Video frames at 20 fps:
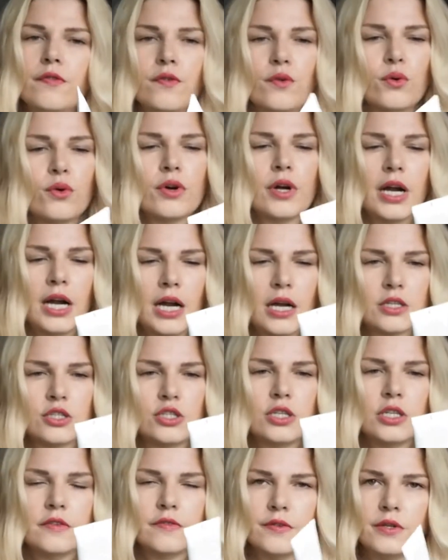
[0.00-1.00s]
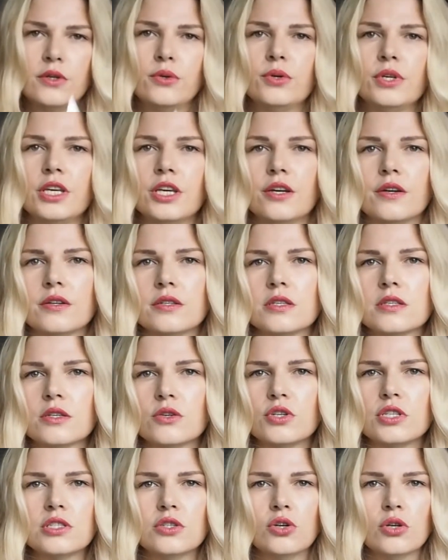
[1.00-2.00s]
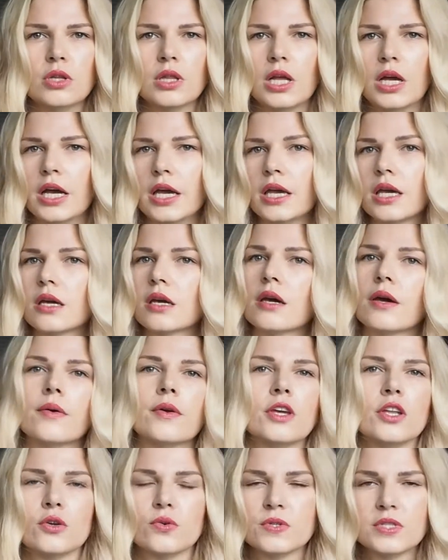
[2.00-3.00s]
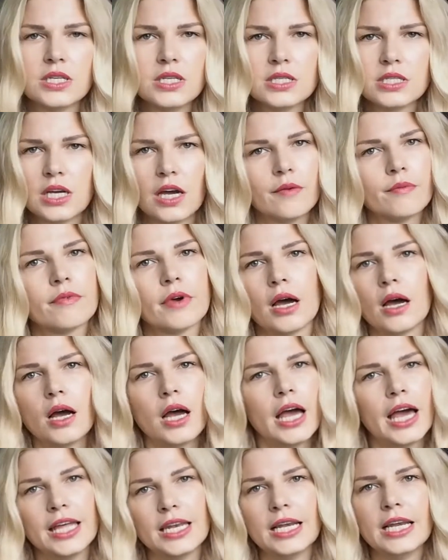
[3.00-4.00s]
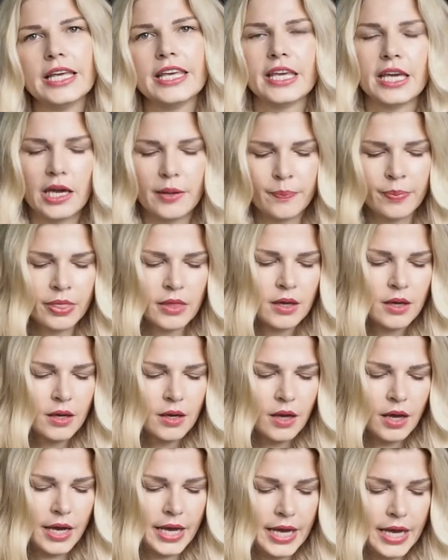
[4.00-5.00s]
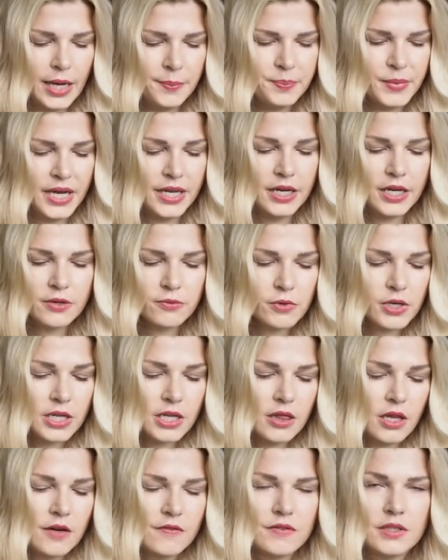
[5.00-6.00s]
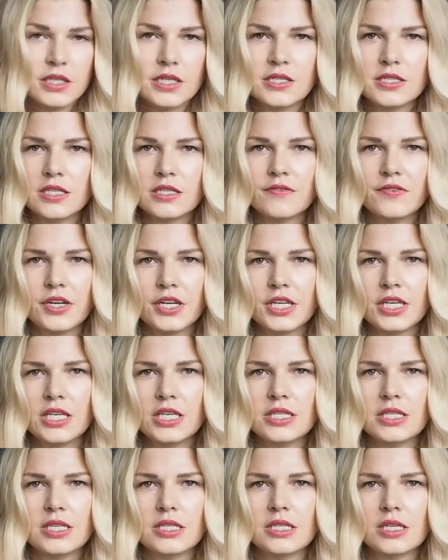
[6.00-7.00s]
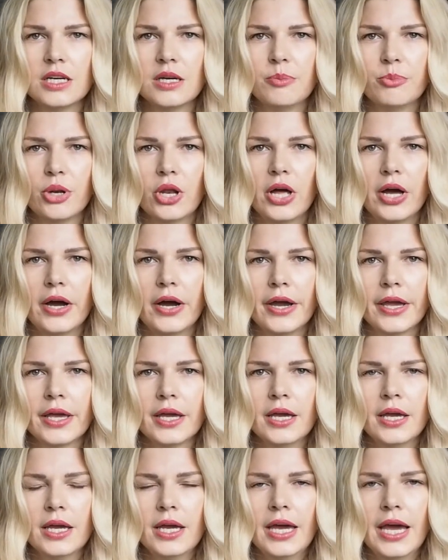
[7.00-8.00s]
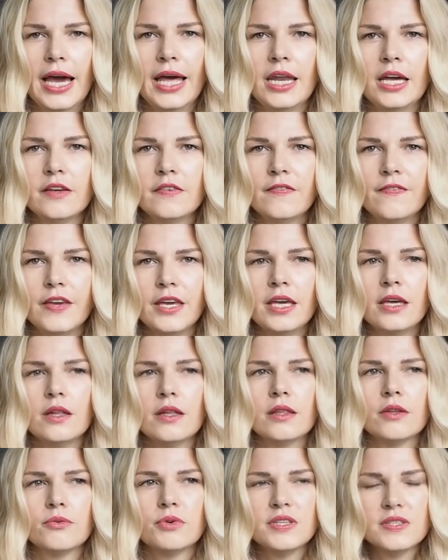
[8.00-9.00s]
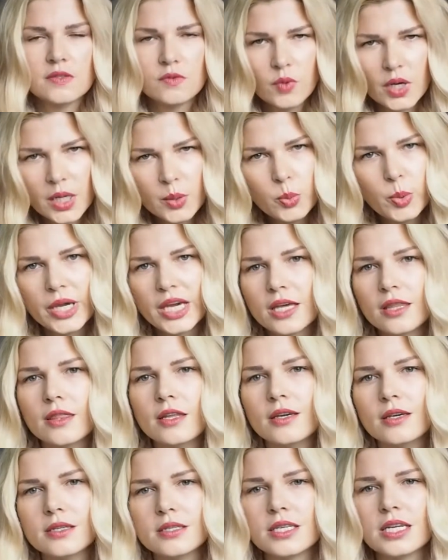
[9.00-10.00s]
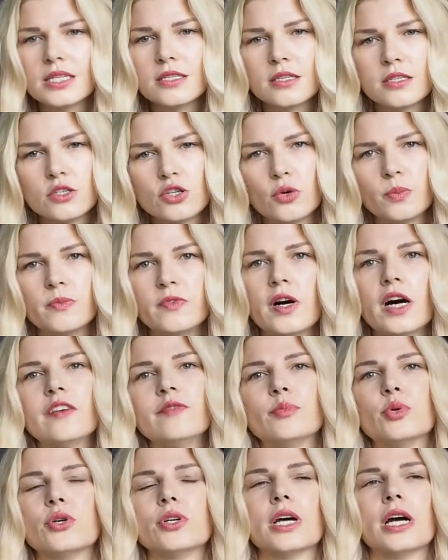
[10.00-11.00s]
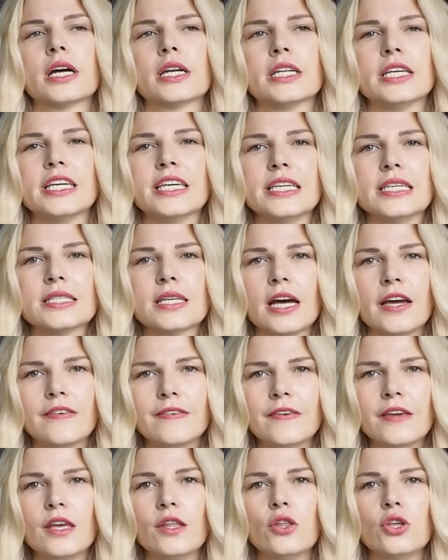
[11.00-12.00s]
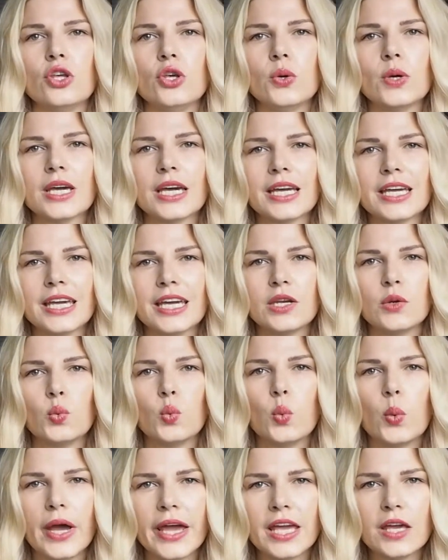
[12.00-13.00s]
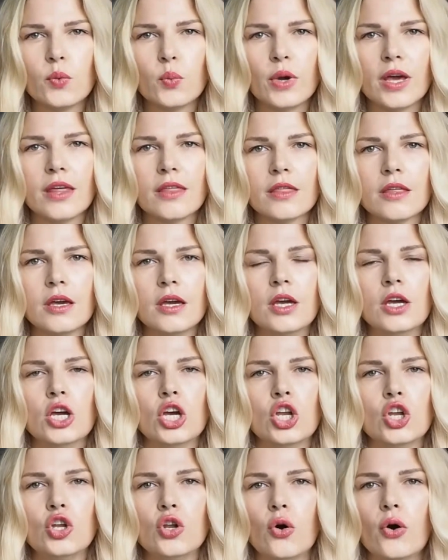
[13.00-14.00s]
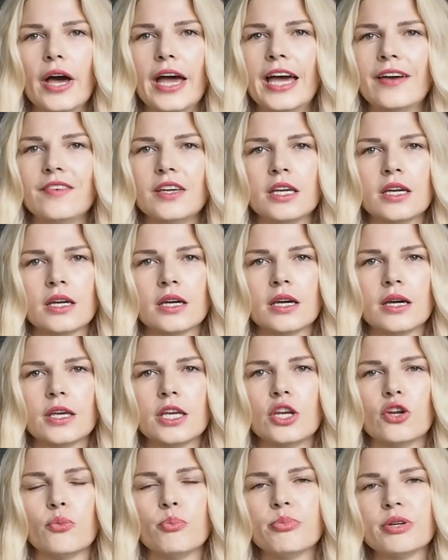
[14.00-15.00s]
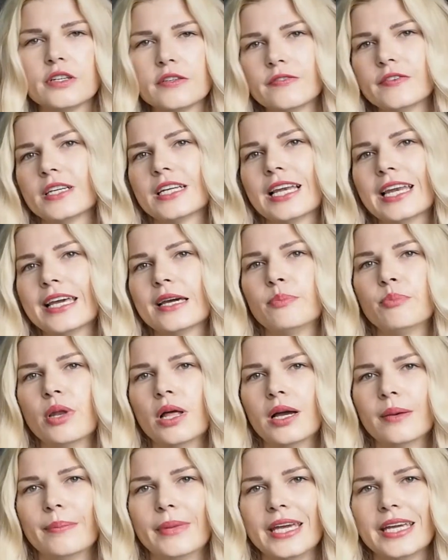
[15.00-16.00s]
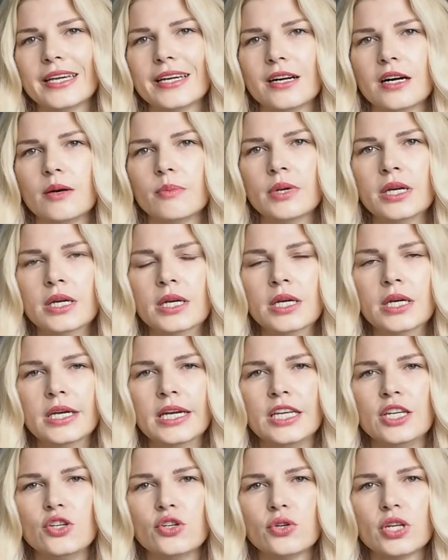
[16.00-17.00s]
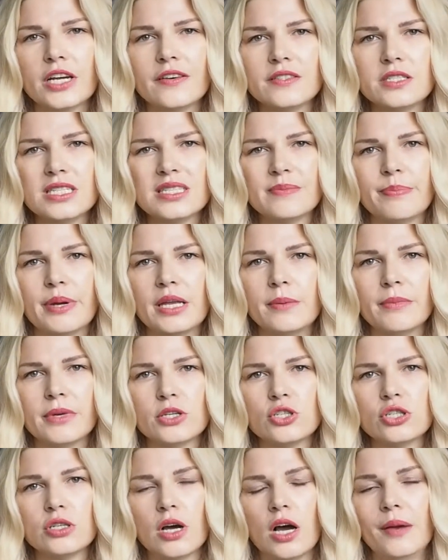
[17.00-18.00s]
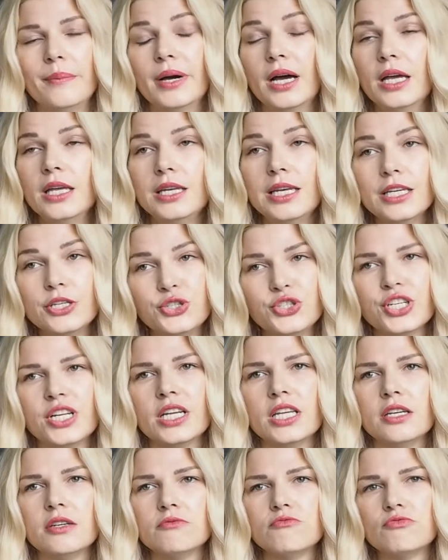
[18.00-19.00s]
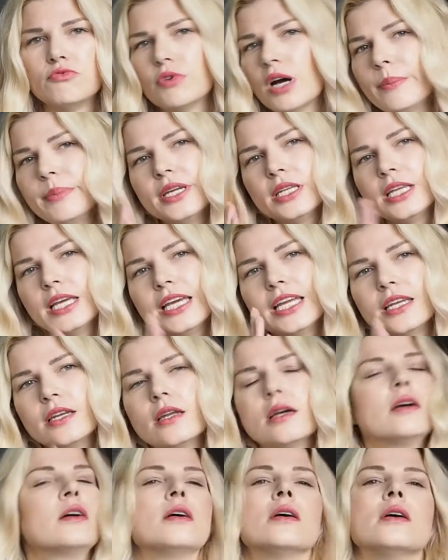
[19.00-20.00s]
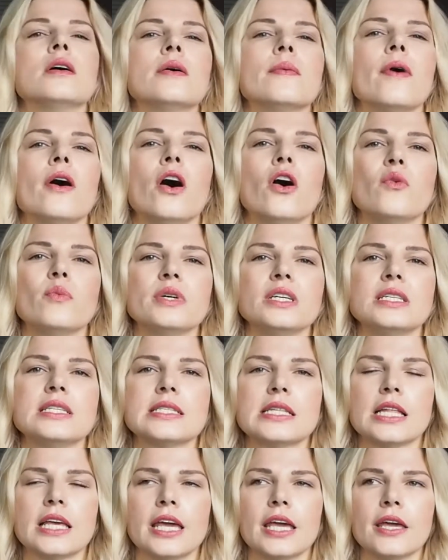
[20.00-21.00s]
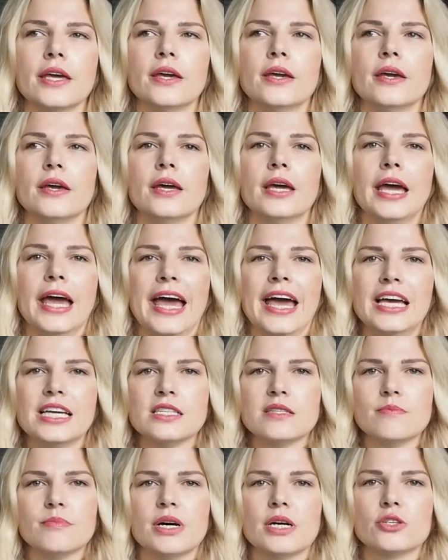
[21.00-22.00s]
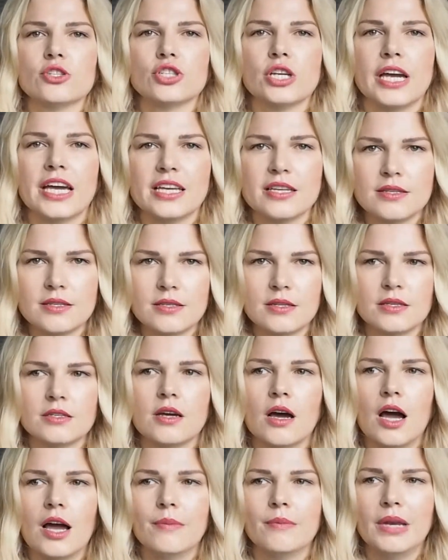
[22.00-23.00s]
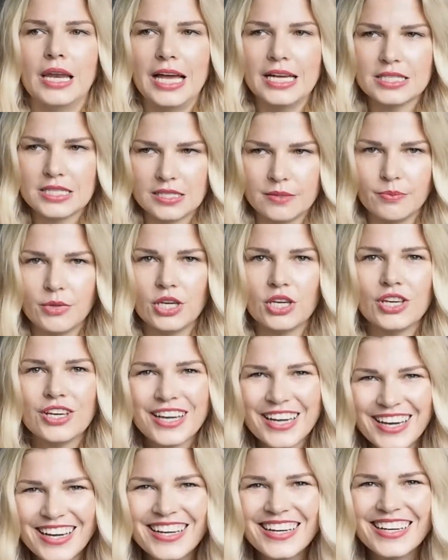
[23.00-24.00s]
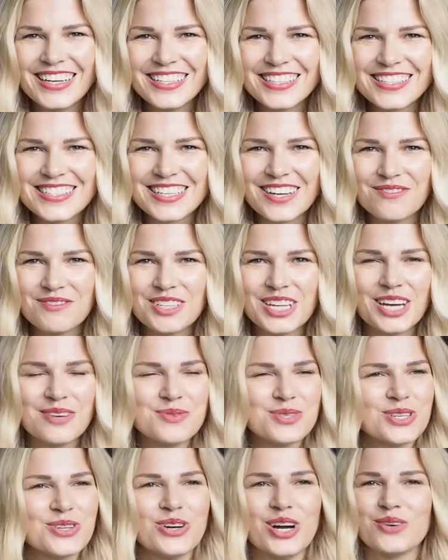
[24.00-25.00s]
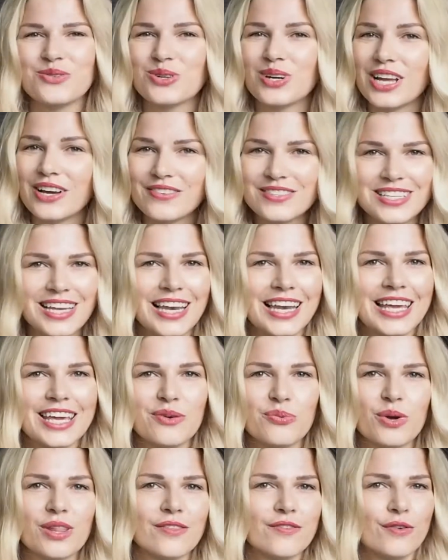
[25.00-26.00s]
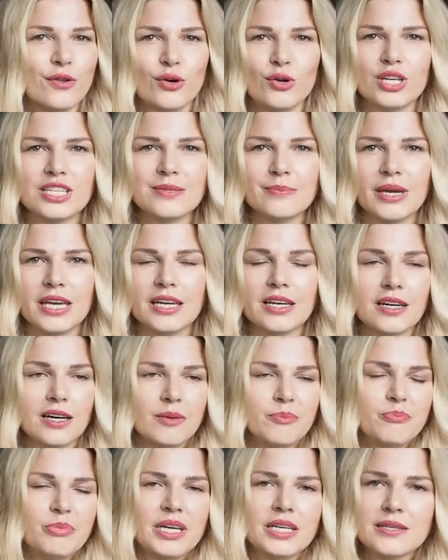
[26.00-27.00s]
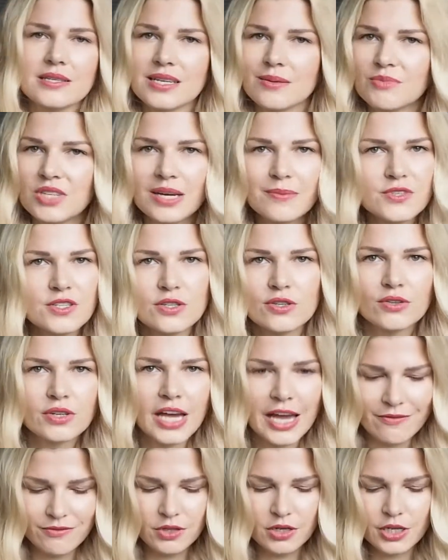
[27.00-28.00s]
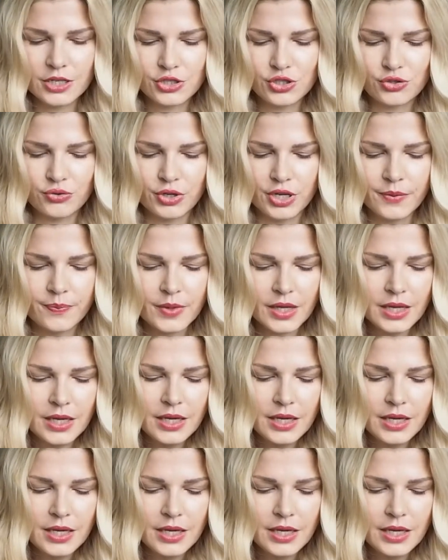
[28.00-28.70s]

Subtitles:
for actually a few years. So it's not like, you know, since I've had Liam. And I really love this. It's very easy to apply. And I feel the reason why I picked this as a top 5 product is I feel you can get away with not having, you know, perfectly apply makeup, and you don't have to spend much time. I literally rub it in, obviously, as much as the time lets me. Sometimes, you know, I would love to leave with flawless makeup, but sometimes you don't have the luxury.